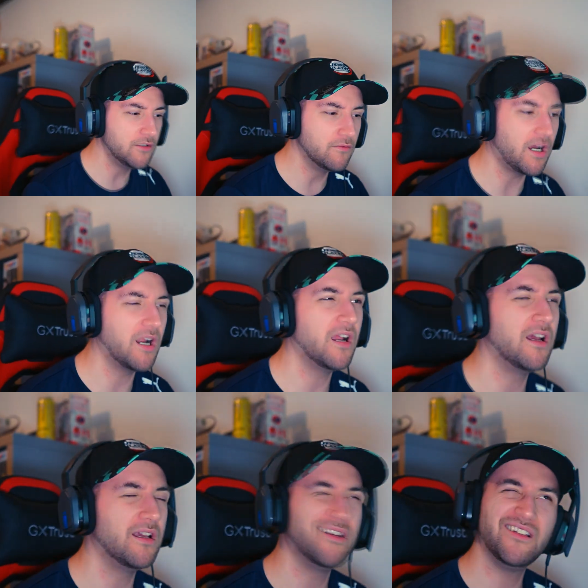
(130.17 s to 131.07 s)
You are...
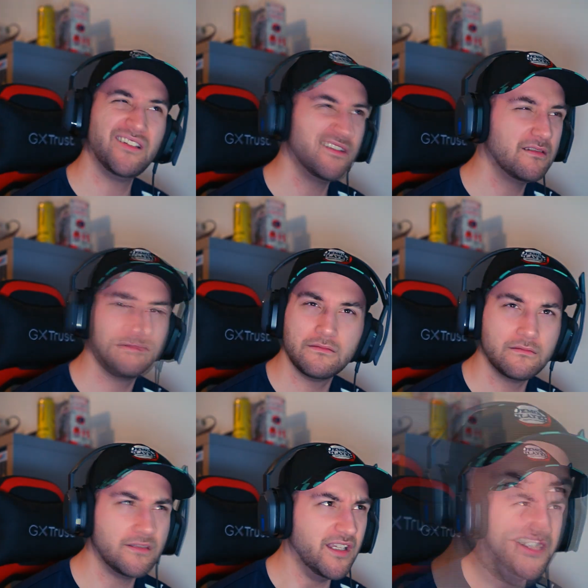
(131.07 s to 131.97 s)

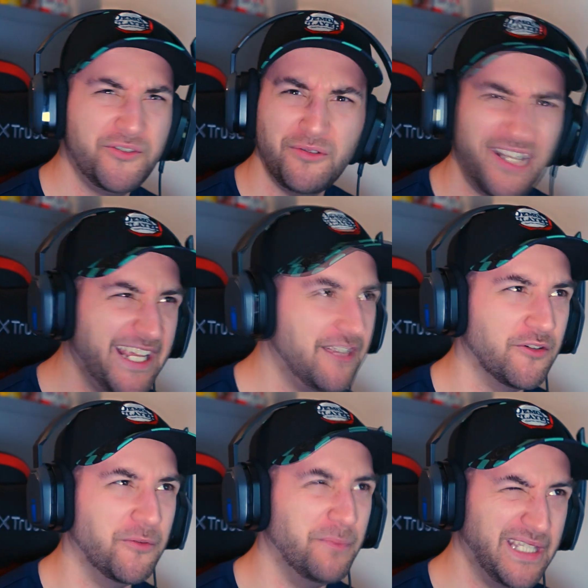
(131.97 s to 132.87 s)
You don't like
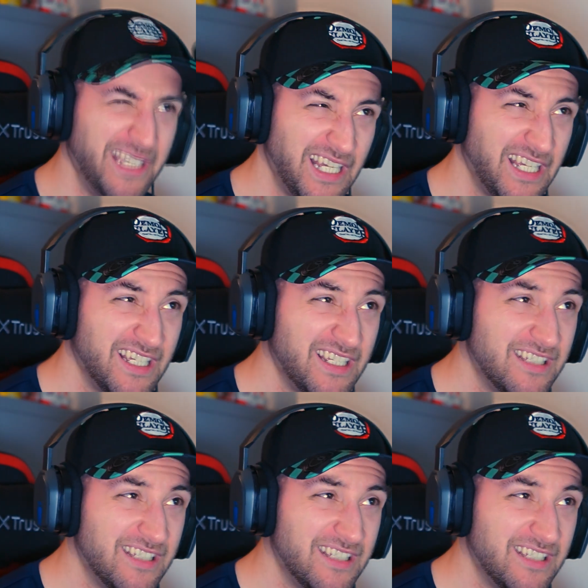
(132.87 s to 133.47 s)
Yoimiya?